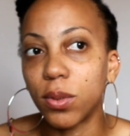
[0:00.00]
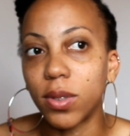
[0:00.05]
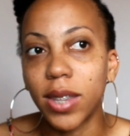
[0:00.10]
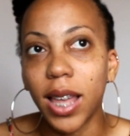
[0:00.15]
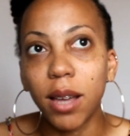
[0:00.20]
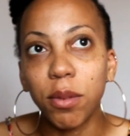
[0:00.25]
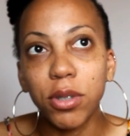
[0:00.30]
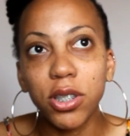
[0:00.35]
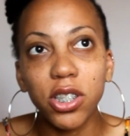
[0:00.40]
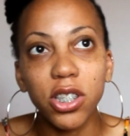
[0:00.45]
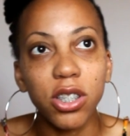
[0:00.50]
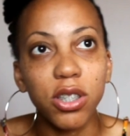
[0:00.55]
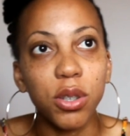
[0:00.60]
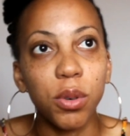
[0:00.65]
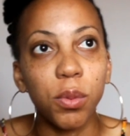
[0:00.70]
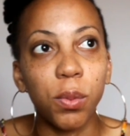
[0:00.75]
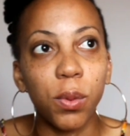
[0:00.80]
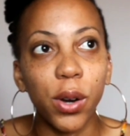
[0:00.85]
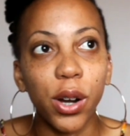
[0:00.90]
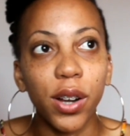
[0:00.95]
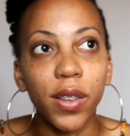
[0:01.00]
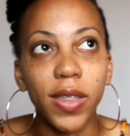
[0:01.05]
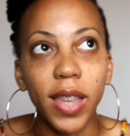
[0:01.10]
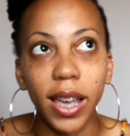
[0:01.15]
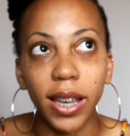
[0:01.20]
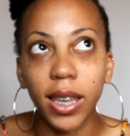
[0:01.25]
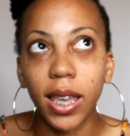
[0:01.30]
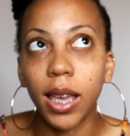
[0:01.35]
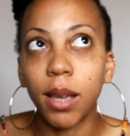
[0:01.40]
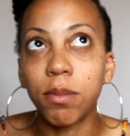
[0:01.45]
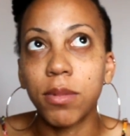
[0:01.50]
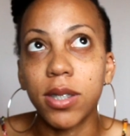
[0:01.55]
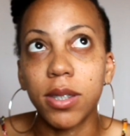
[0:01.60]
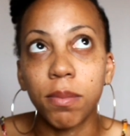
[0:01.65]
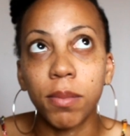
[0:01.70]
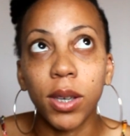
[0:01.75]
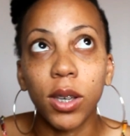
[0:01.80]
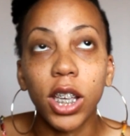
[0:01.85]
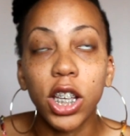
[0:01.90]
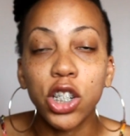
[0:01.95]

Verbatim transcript: that was just the word that came to me.